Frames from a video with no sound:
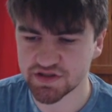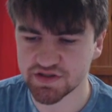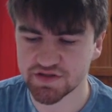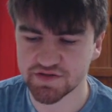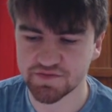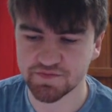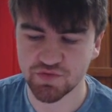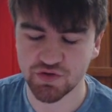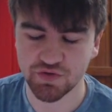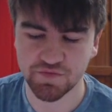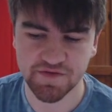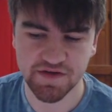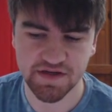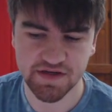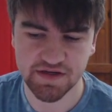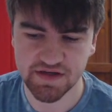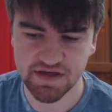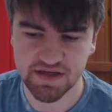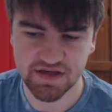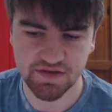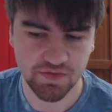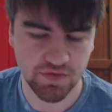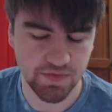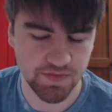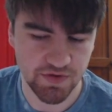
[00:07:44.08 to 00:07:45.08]
moving
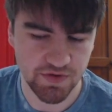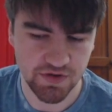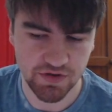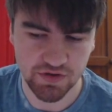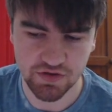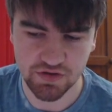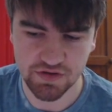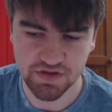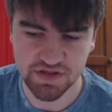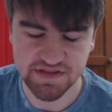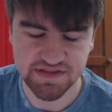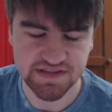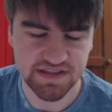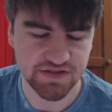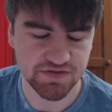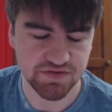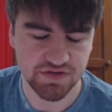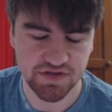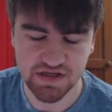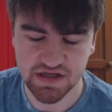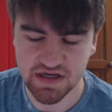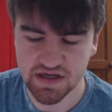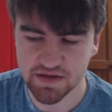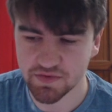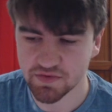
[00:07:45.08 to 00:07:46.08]
Himmelberg on, etc.
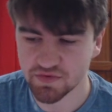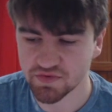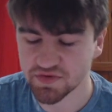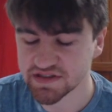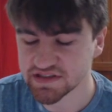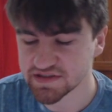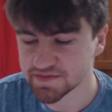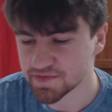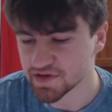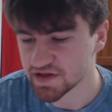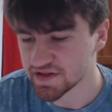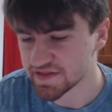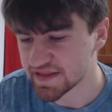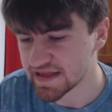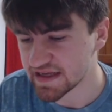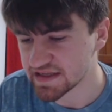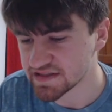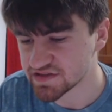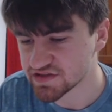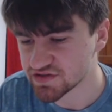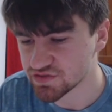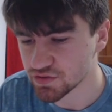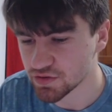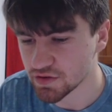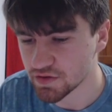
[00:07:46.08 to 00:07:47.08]
in a couple of weeks, but
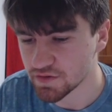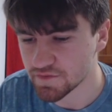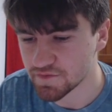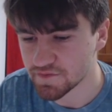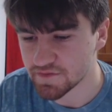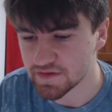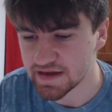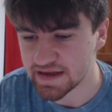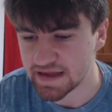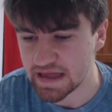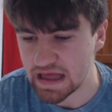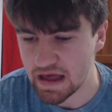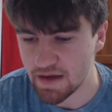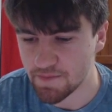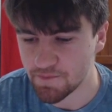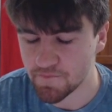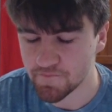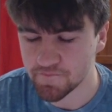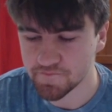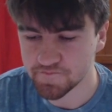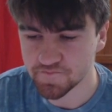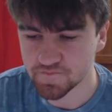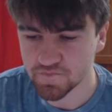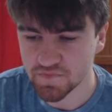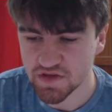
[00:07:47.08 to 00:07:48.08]
that's sort
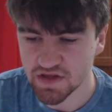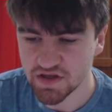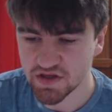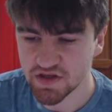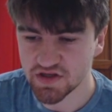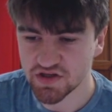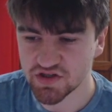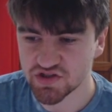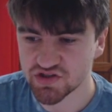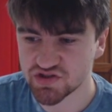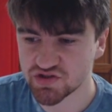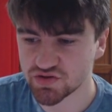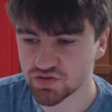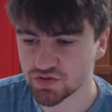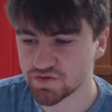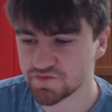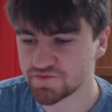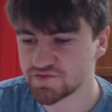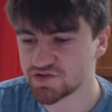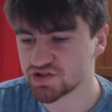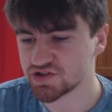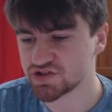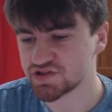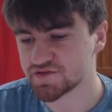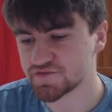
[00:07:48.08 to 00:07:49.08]
of
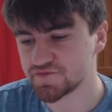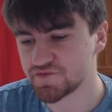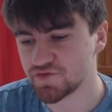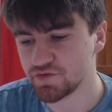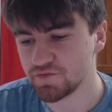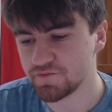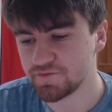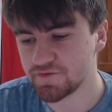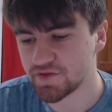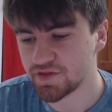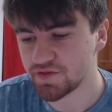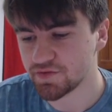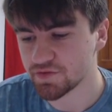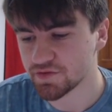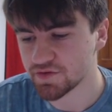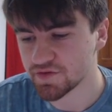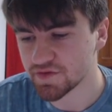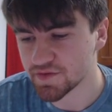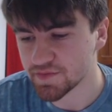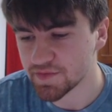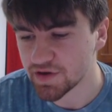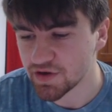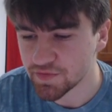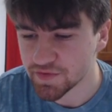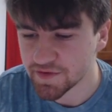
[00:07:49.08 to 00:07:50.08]
just food for thought at
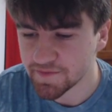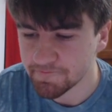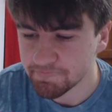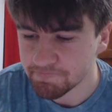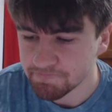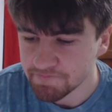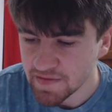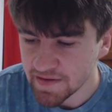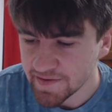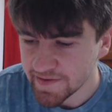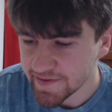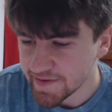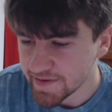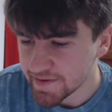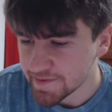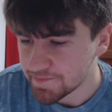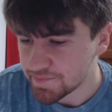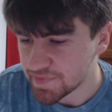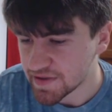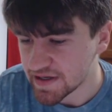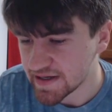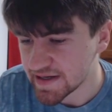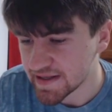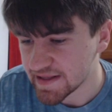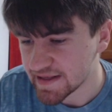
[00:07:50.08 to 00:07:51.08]
the moment.
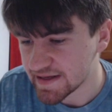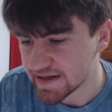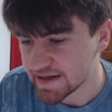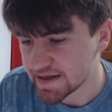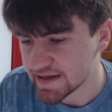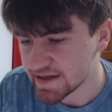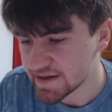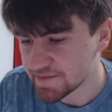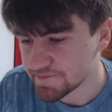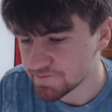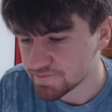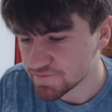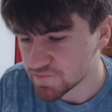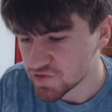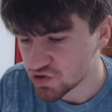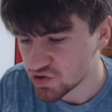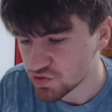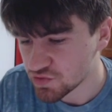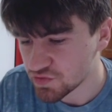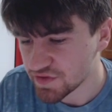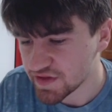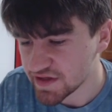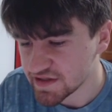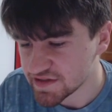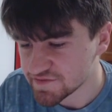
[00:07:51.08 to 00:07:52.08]
But
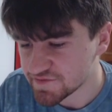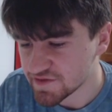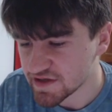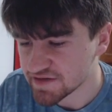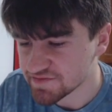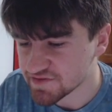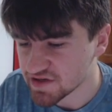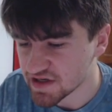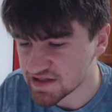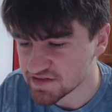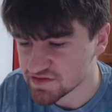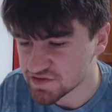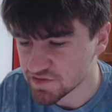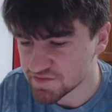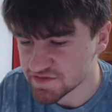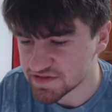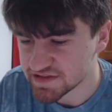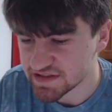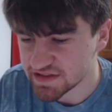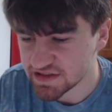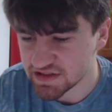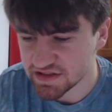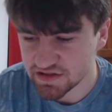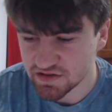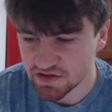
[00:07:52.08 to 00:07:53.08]
all these five guys,
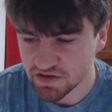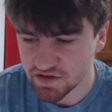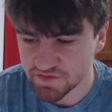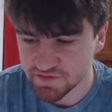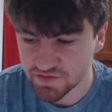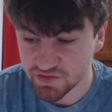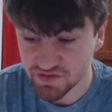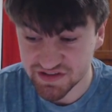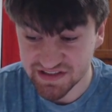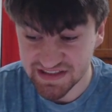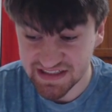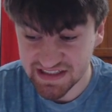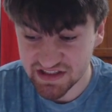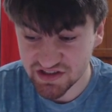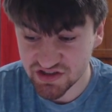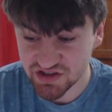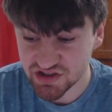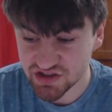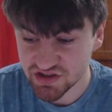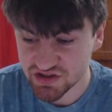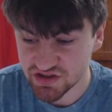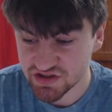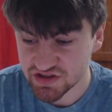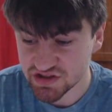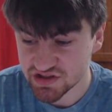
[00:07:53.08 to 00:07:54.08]
obviously Oliver is
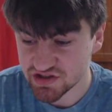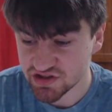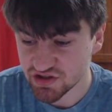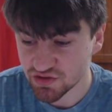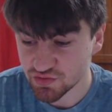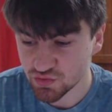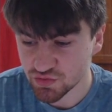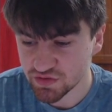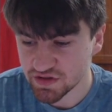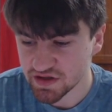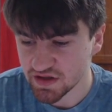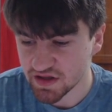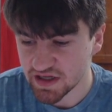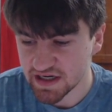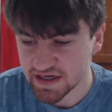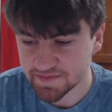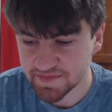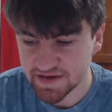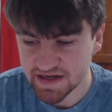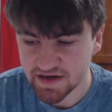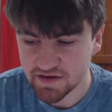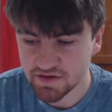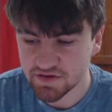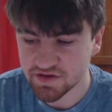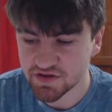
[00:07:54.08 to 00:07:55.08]
injured. Don't really like
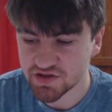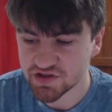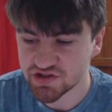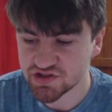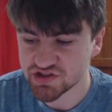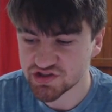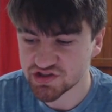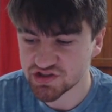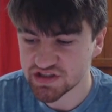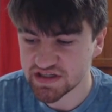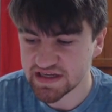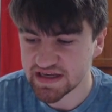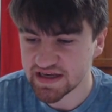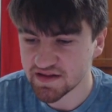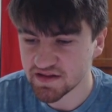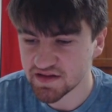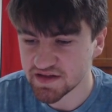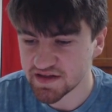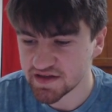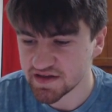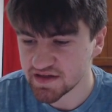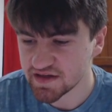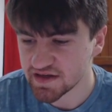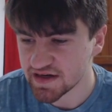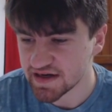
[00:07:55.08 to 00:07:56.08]
Parrish.
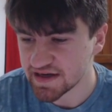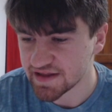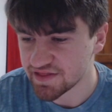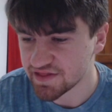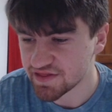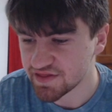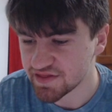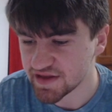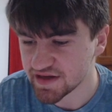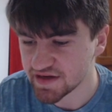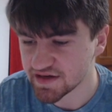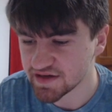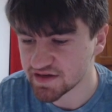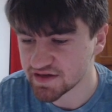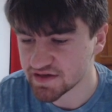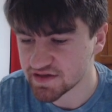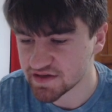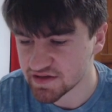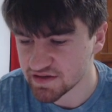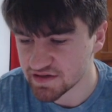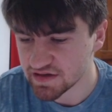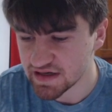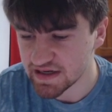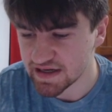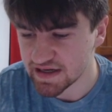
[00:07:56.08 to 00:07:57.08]
Kelly, I think,